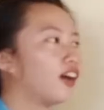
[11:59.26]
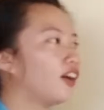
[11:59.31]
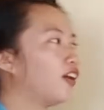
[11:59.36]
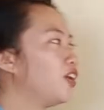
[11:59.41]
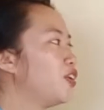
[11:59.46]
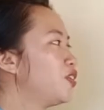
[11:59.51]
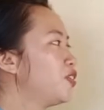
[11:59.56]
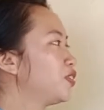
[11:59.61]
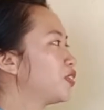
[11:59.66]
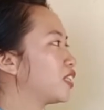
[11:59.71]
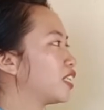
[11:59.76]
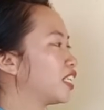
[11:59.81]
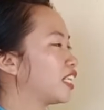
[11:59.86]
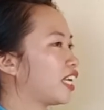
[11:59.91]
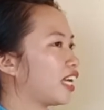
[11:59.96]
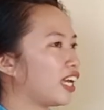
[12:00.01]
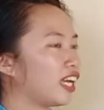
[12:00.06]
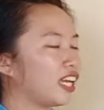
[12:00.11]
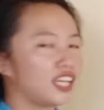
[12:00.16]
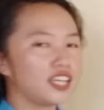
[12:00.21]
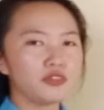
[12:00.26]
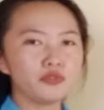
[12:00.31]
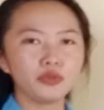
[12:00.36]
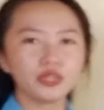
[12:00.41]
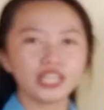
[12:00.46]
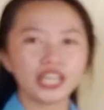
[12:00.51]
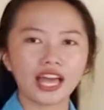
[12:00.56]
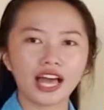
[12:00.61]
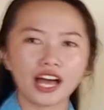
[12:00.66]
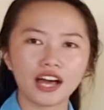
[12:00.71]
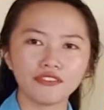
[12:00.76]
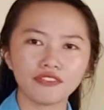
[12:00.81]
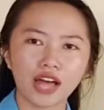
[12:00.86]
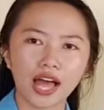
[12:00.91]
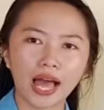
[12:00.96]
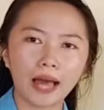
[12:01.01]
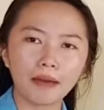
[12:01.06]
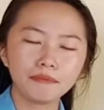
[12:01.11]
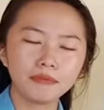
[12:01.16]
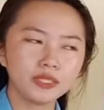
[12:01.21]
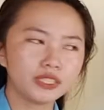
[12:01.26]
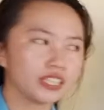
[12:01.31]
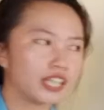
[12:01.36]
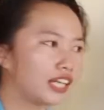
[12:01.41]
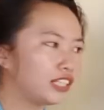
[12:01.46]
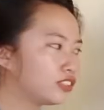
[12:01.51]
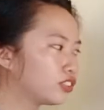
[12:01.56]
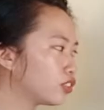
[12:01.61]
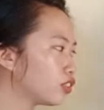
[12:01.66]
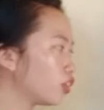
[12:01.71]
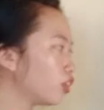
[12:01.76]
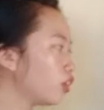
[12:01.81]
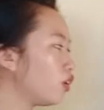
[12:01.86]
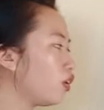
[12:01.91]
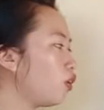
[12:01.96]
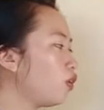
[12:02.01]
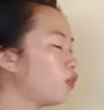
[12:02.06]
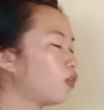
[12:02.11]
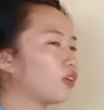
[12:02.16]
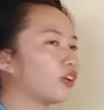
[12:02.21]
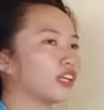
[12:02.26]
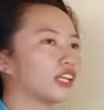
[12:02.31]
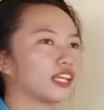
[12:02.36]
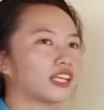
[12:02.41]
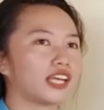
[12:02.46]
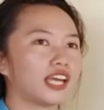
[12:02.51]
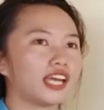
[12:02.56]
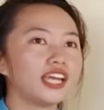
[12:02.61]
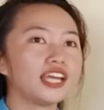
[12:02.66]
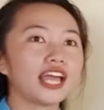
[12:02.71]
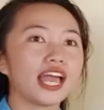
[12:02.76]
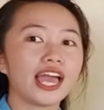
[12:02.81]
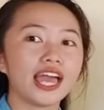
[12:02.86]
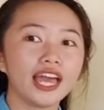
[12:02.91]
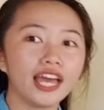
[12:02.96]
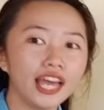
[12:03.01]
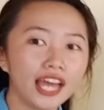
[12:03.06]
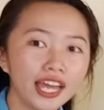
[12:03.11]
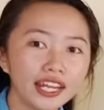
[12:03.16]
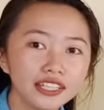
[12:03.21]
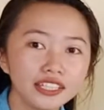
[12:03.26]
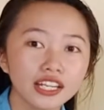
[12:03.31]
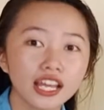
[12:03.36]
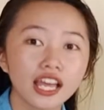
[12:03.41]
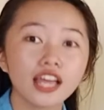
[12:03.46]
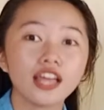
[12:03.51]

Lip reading: Okay, we have appetizer, okay, and